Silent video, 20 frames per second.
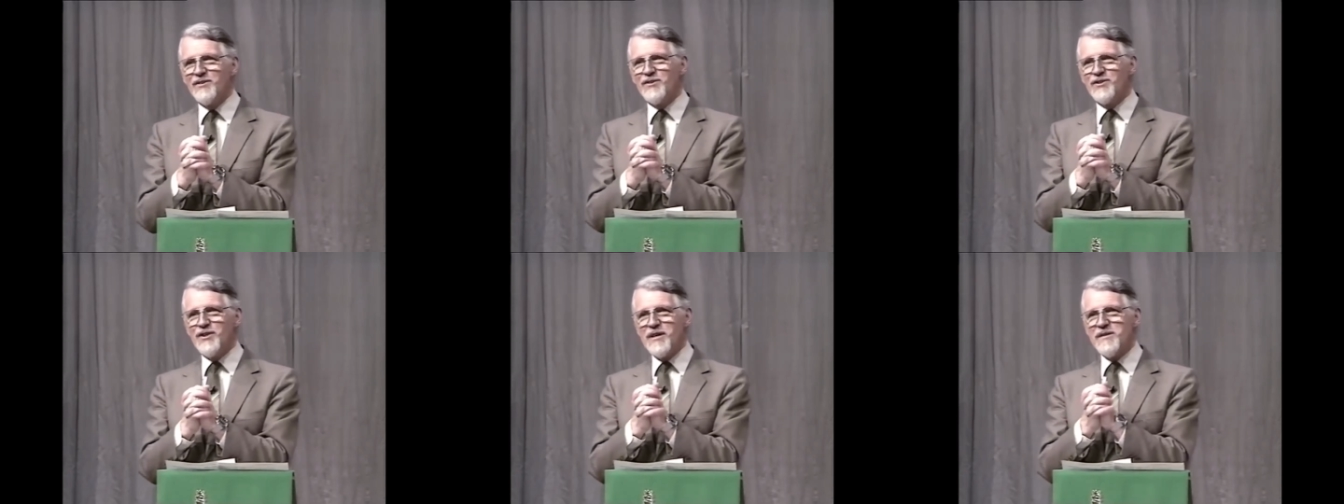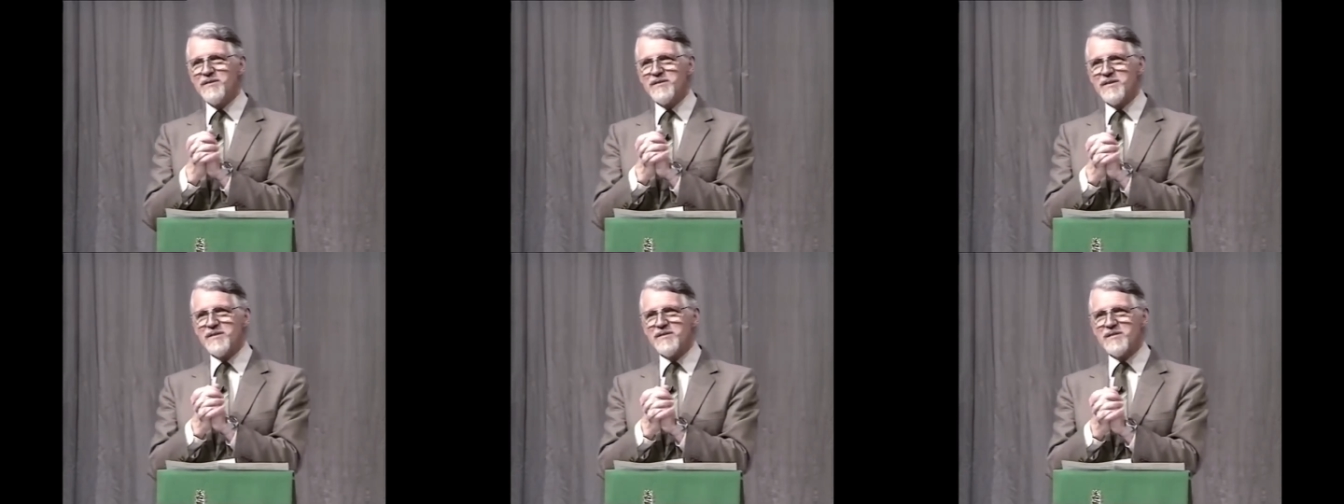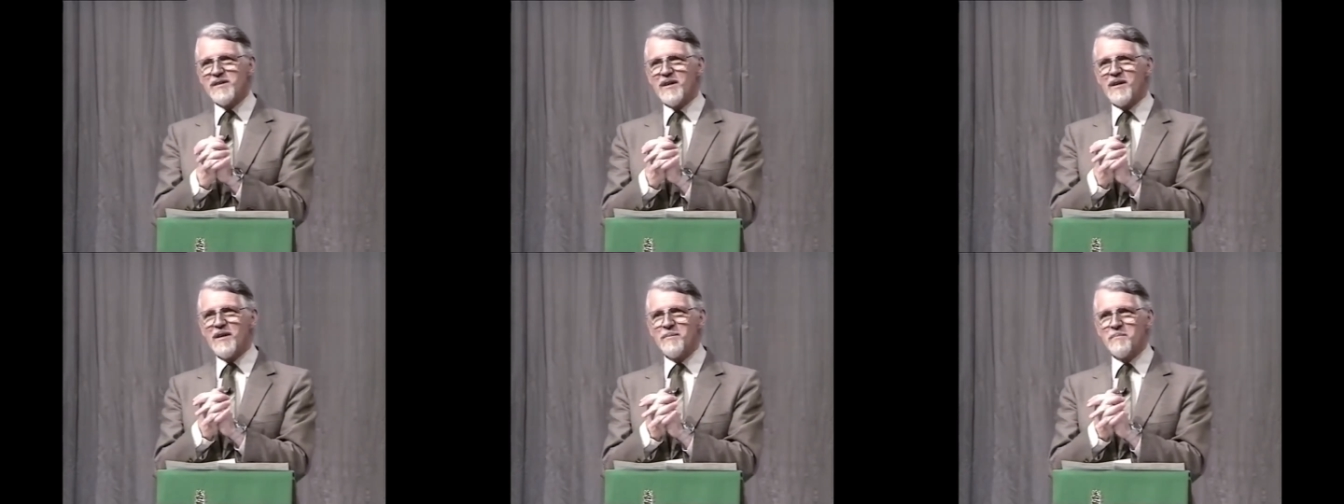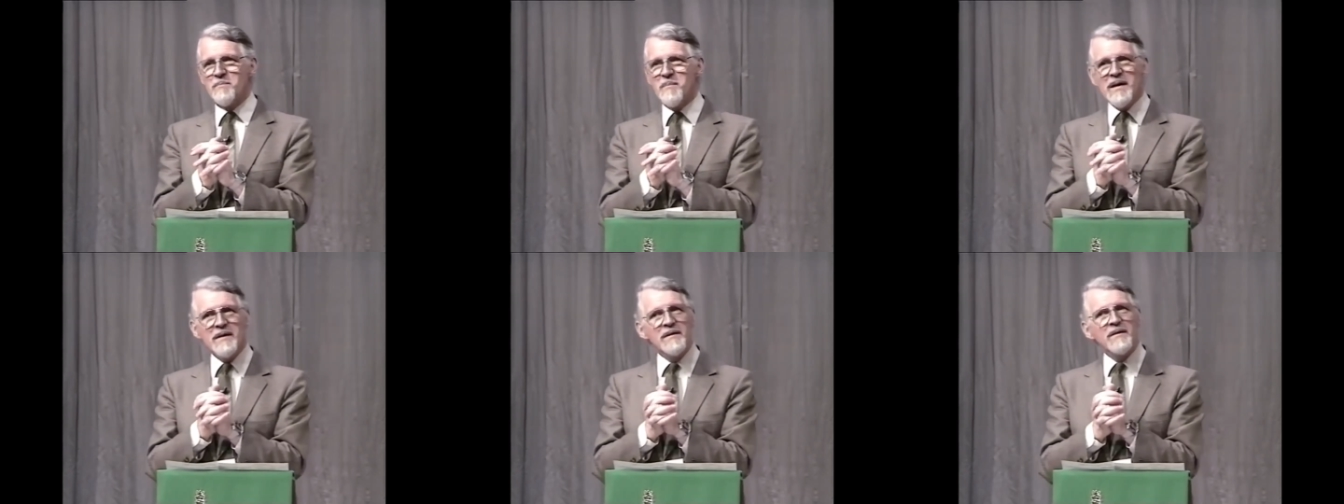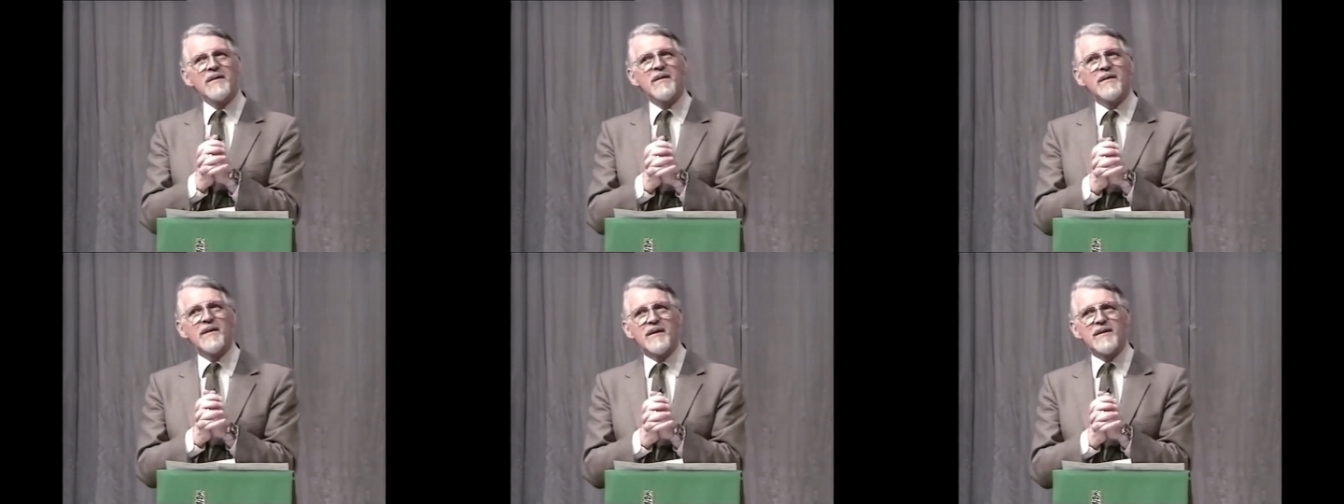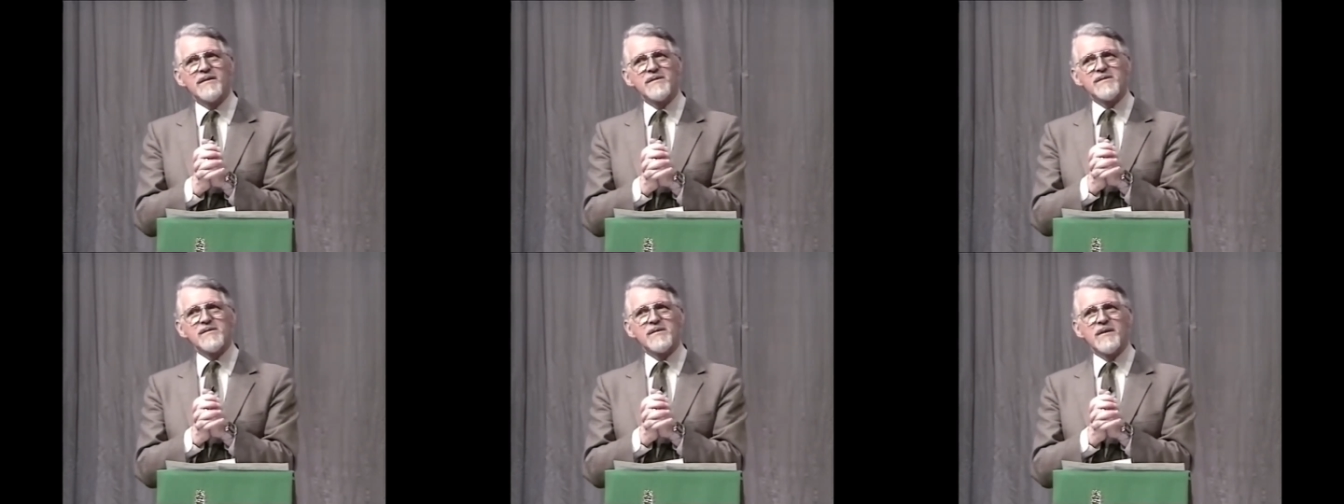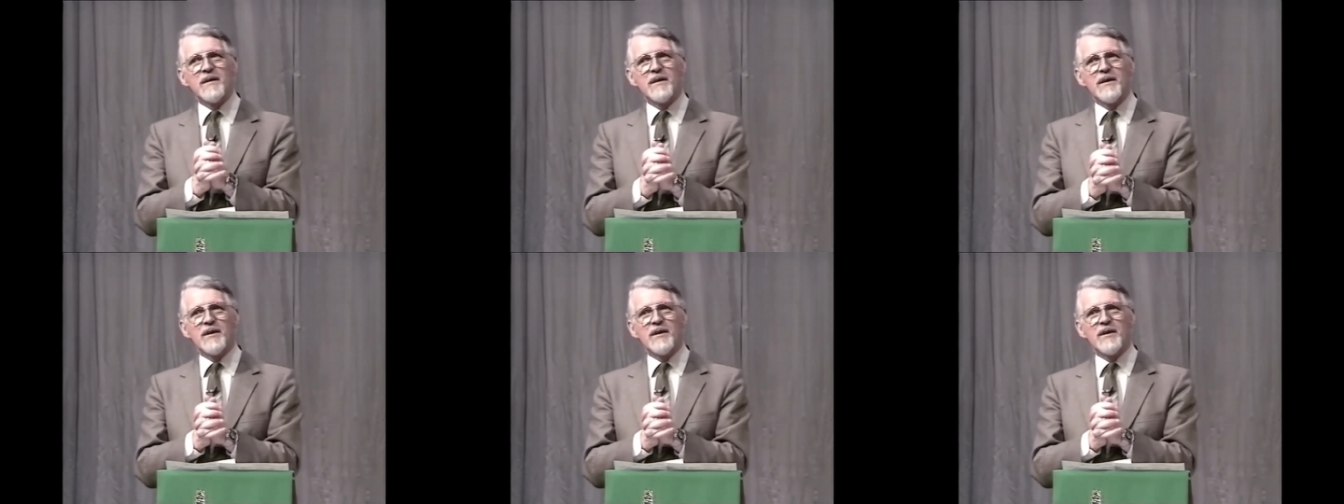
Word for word: Jesus commanded us